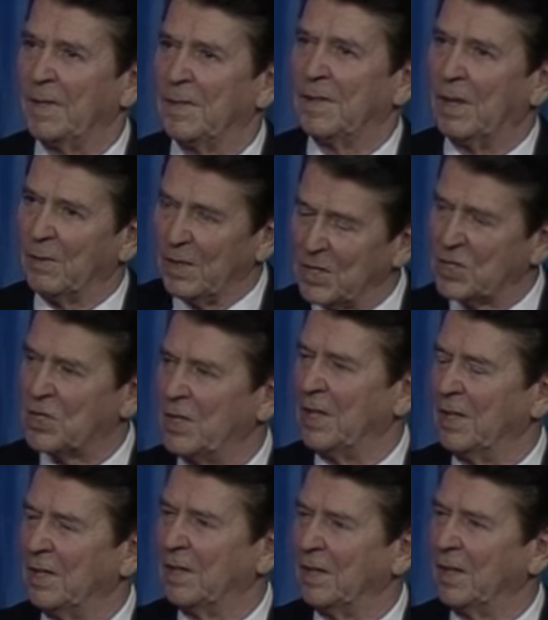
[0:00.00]
There is
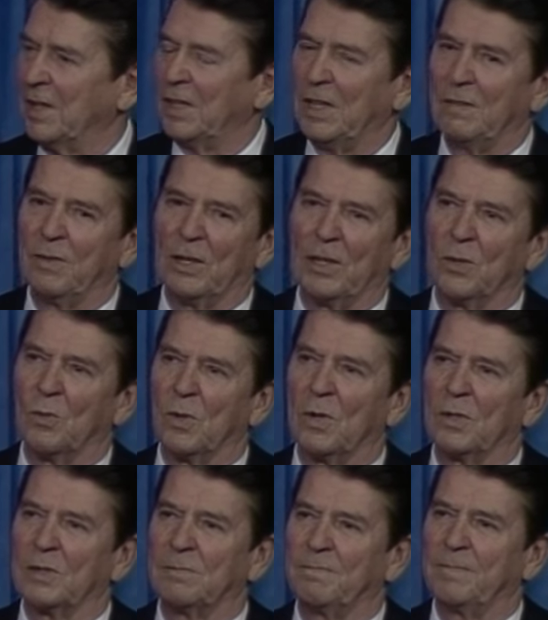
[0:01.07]
sin and evil in the
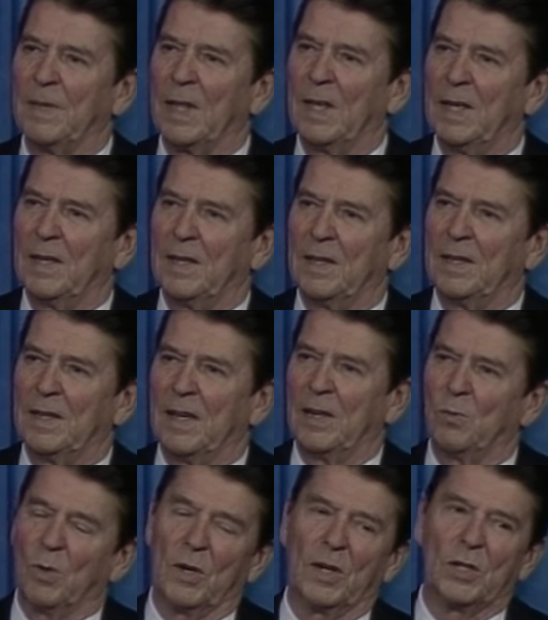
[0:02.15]
world,
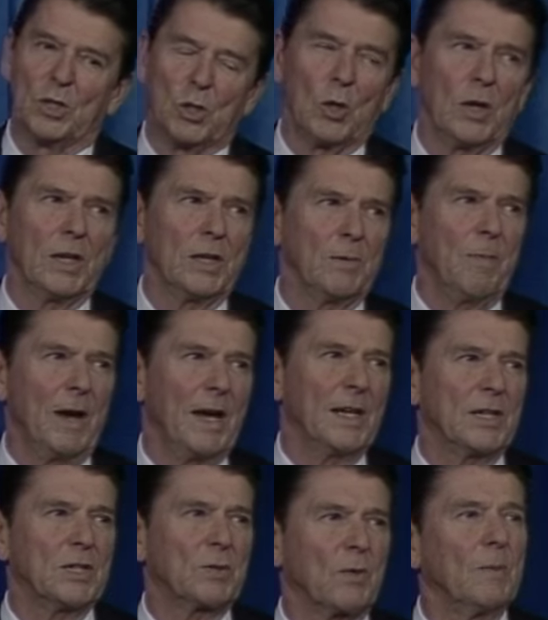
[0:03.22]
and we're enjoined
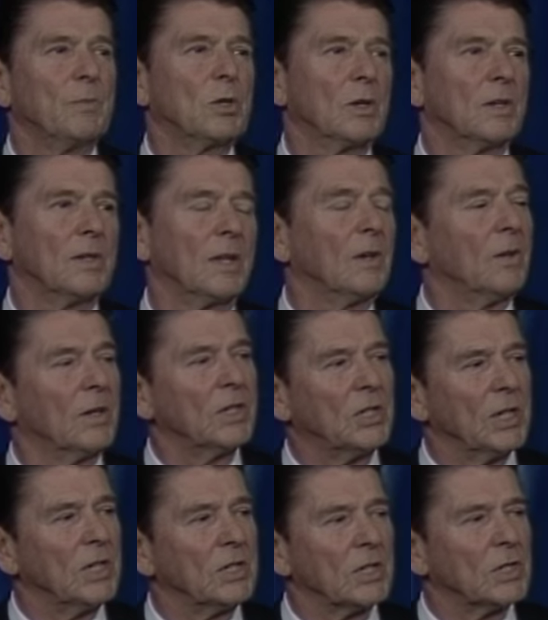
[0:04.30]
by Scripture and the Lord
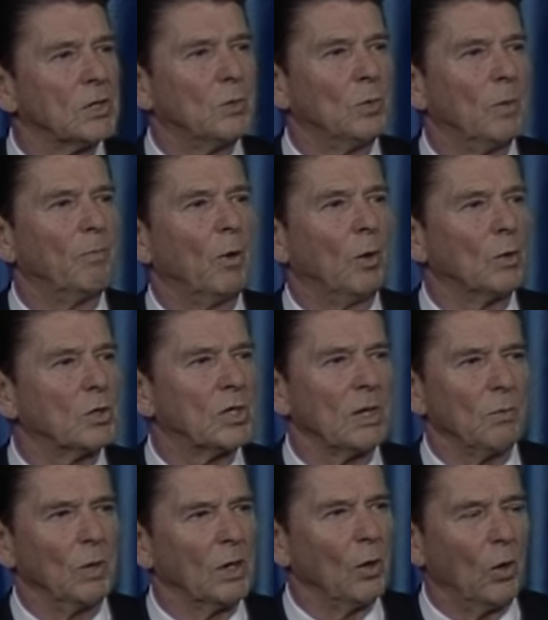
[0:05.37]
Jesus to oppose it
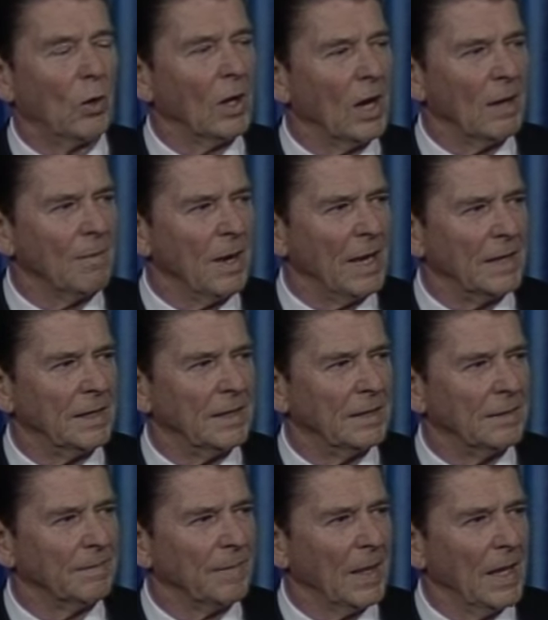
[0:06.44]
with all our might.
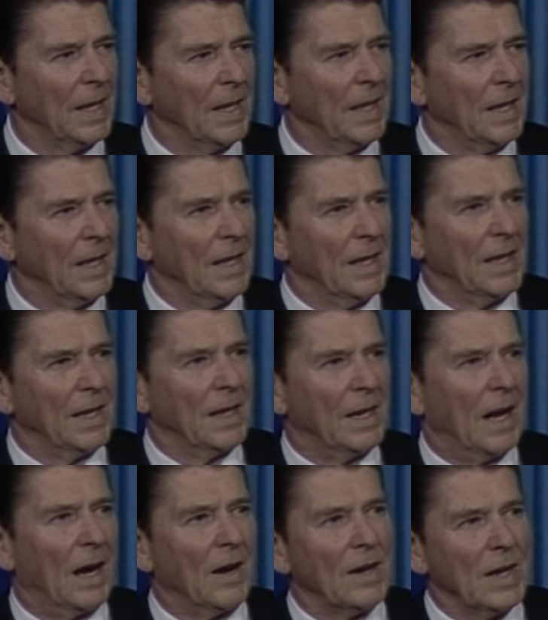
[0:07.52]

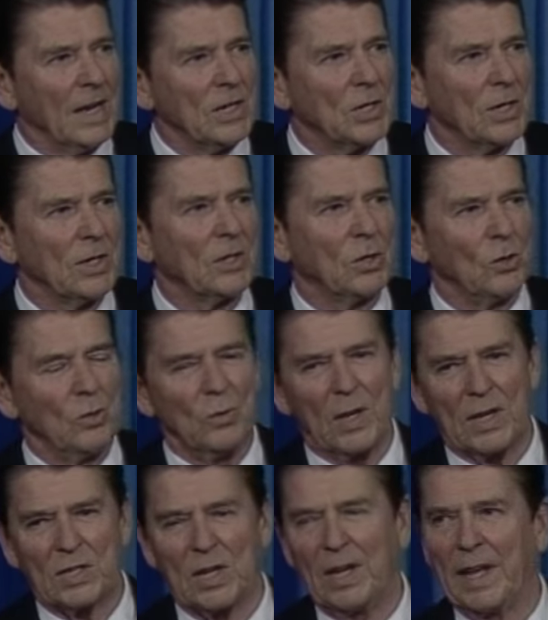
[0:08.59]
Our nation, too,
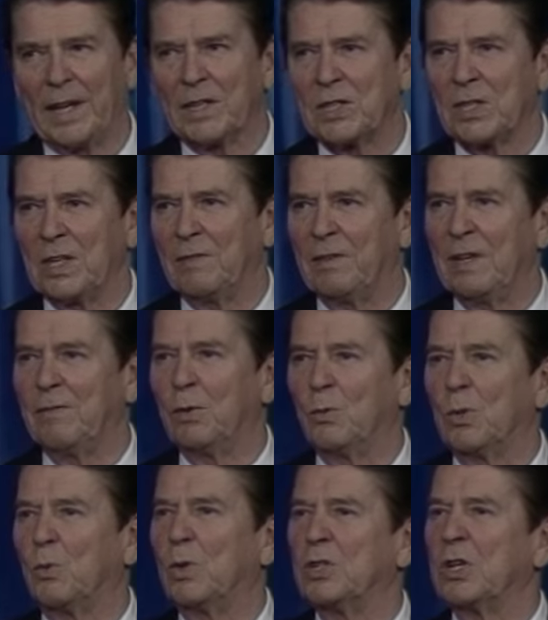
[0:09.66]
has a legacy of evil
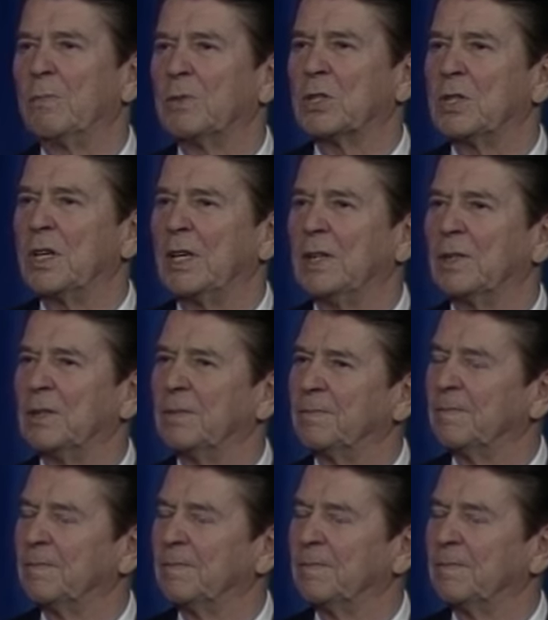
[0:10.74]
with which it must deal.